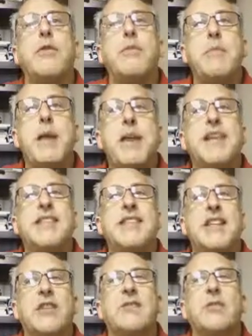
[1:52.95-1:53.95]
means
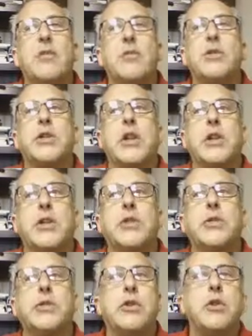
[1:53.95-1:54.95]
that firms can
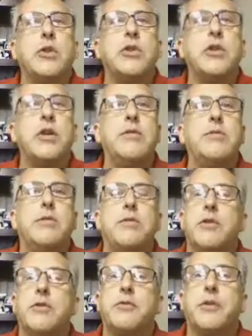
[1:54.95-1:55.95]
use to achieve
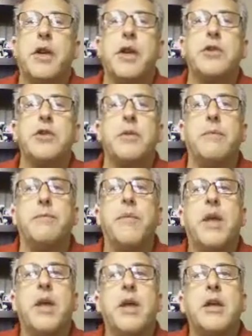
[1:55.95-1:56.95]
diversification.
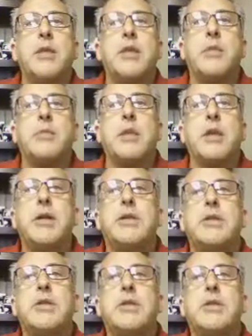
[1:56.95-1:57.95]

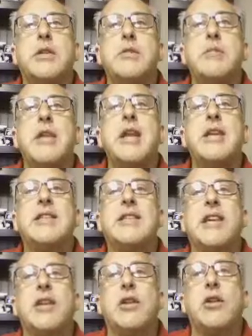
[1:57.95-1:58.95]
The means
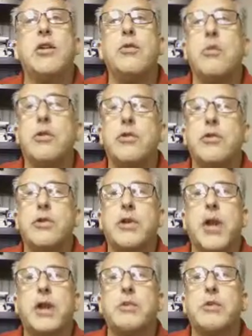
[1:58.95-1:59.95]
include mergers
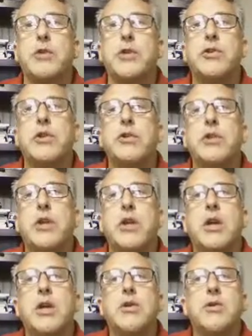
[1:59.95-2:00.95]
and acquisitions,
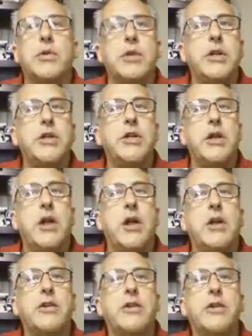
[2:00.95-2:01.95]
strategic
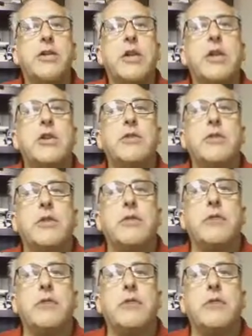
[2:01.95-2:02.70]
alliances, and joint